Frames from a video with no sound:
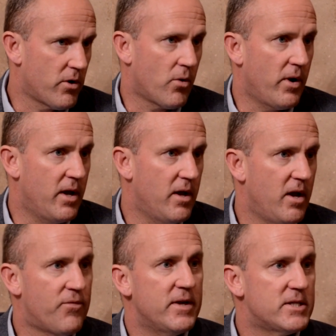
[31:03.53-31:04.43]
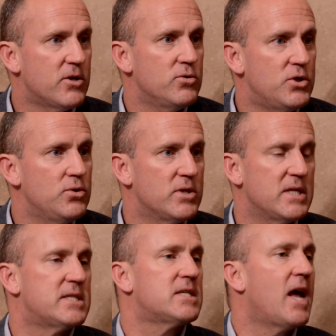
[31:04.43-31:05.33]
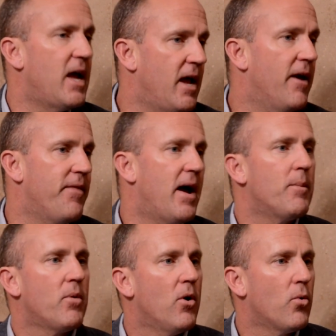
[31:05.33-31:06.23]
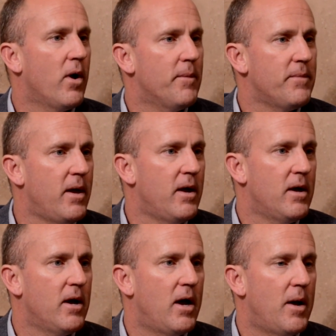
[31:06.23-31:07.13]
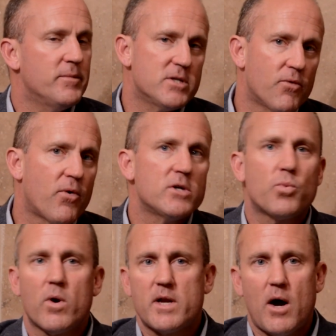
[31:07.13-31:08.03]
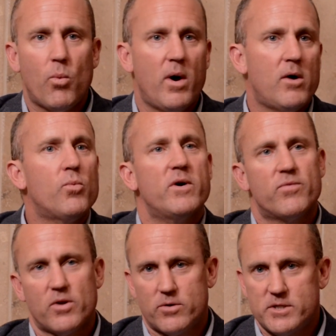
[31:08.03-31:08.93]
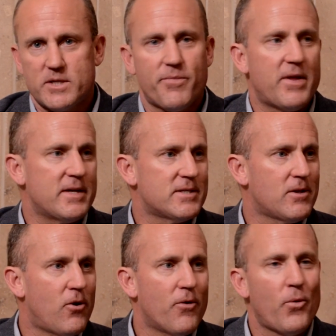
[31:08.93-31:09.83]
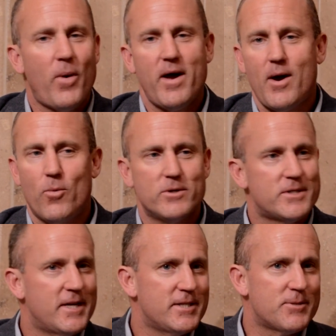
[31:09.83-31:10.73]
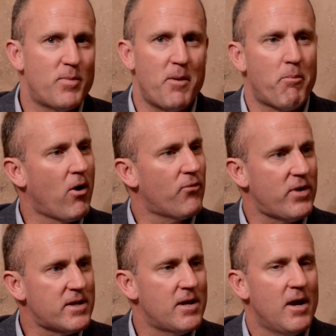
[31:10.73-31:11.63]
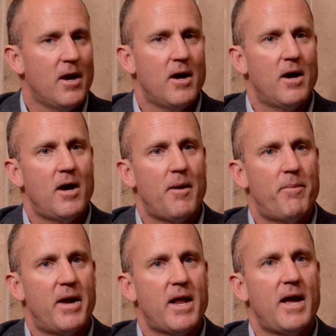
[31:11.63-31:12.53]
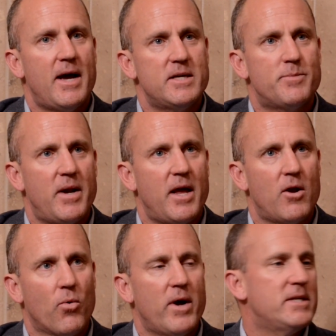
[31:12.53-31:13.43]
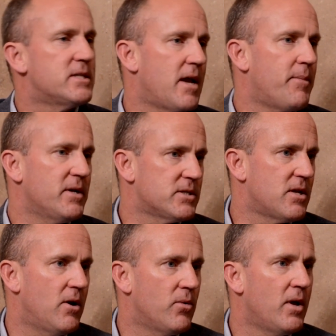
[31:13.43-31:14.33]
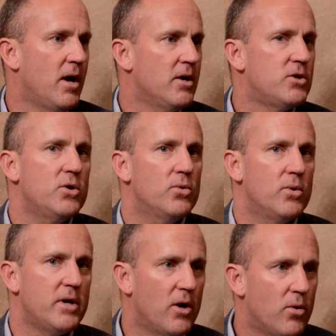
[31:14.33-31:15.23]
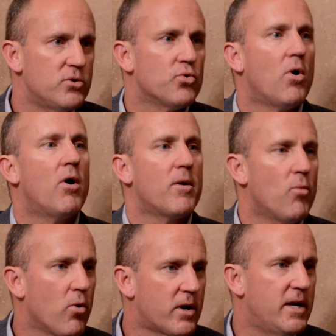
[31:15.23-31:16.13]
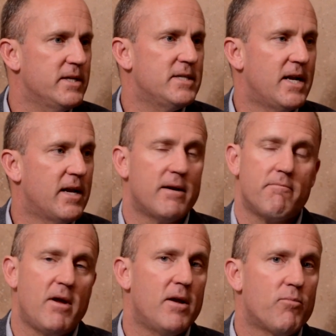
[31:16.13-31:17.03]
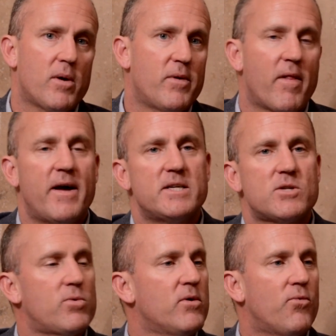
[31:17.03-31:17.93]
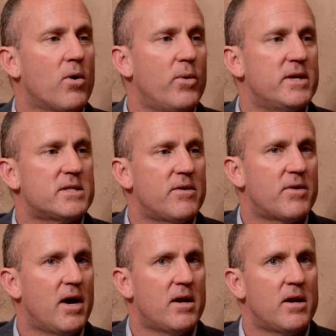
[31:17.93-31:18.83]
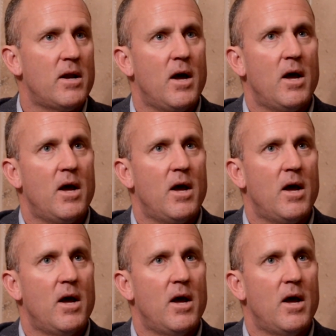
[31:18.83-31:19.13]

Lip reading: degree if they so choose and stay in that program. So far it's worked out well. We've learned some things along the way. I won't say it's been perfect, but it has been a great stepping stone to drawing more kids in. And in probably the last 3 or 4 weeks, I've gotten